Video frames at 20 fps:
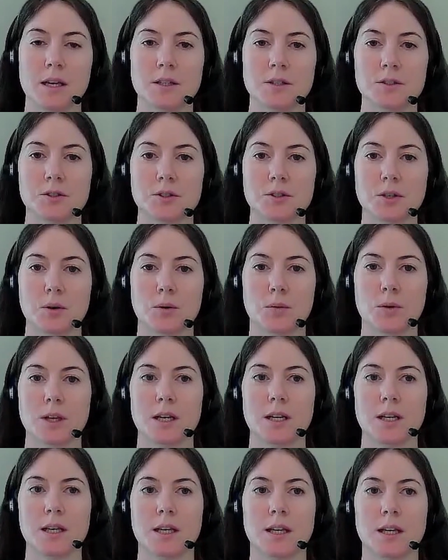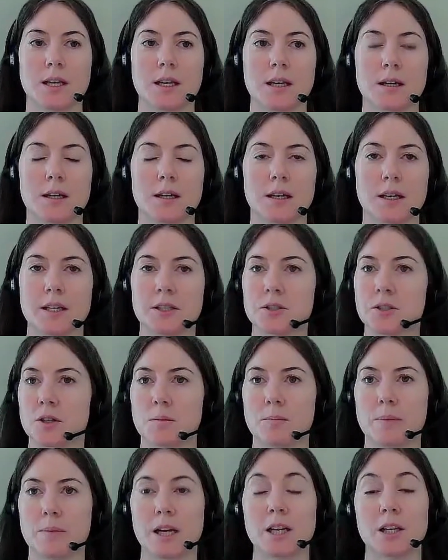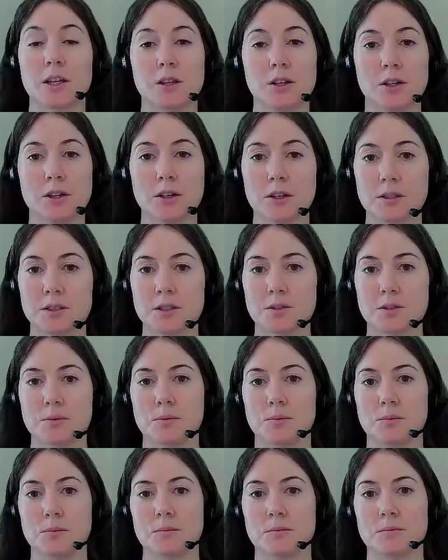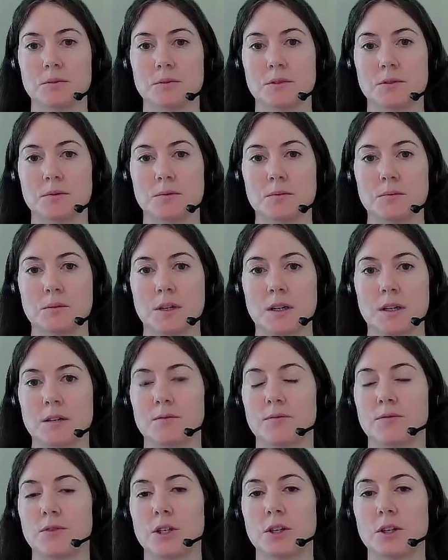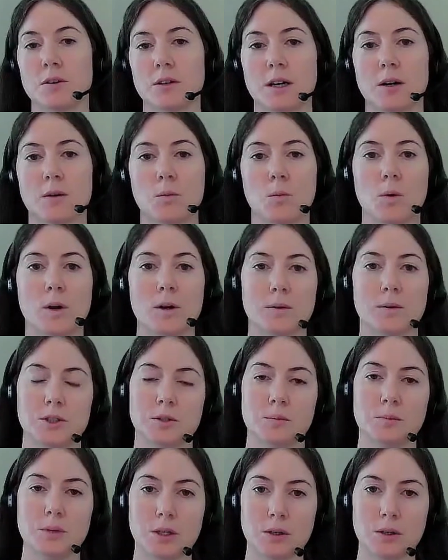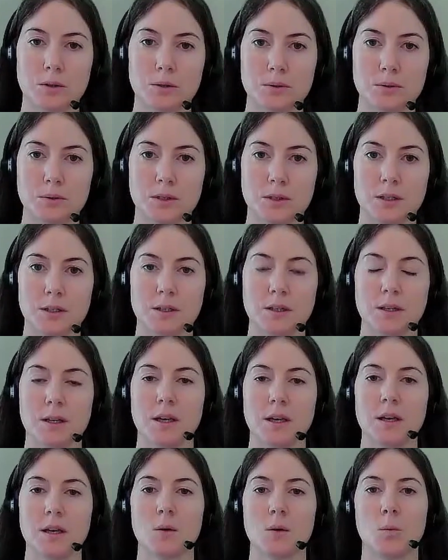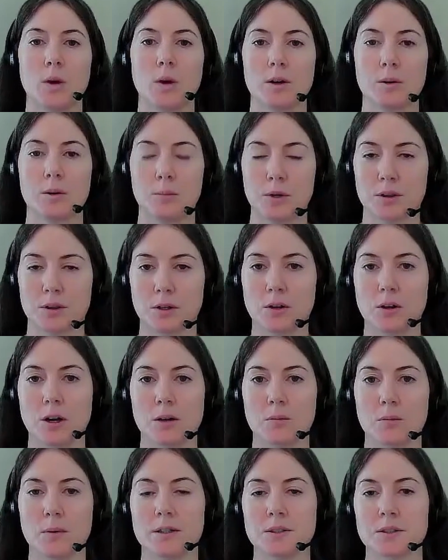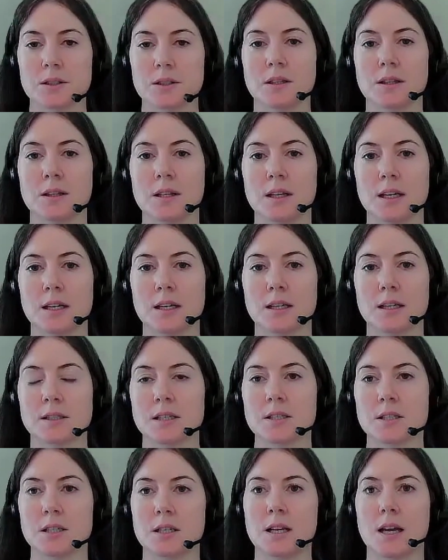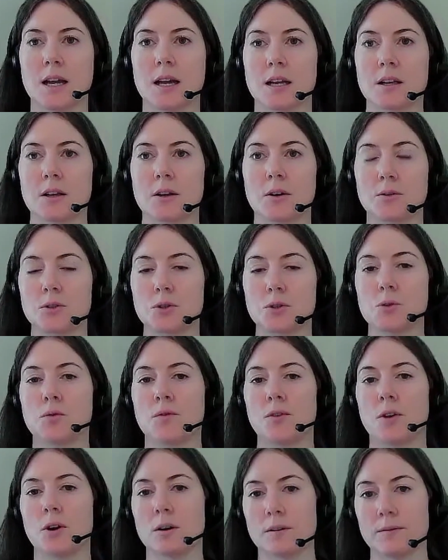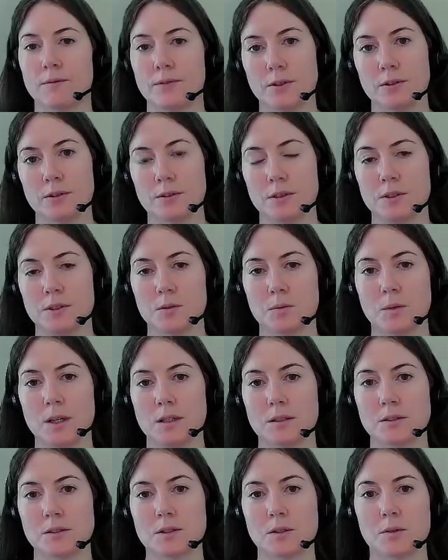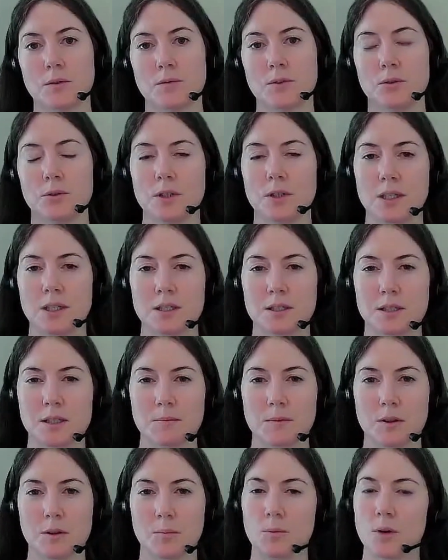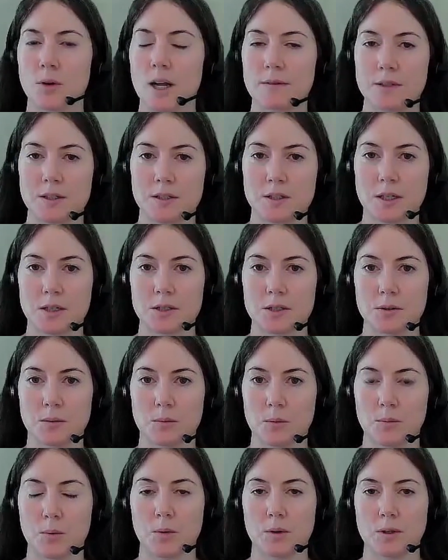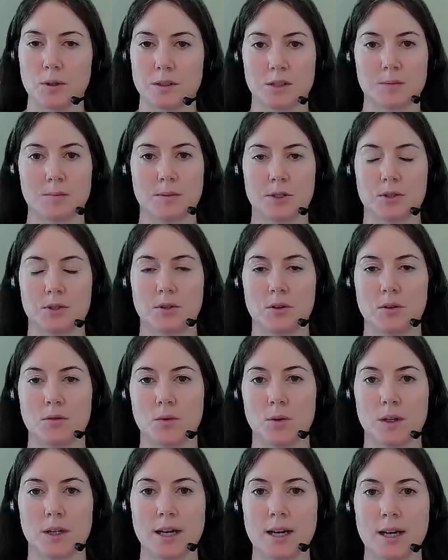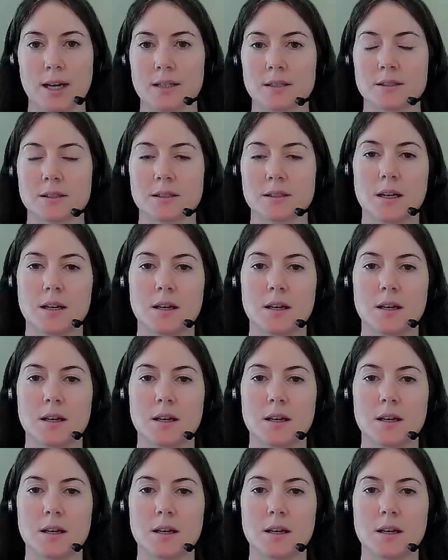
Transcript: So getting it took about a year to kind of figure out what should be included, where to put the guardrails on things, and to not go too far afield as well. So if you look at some of the private sector reports, especially the forecasts,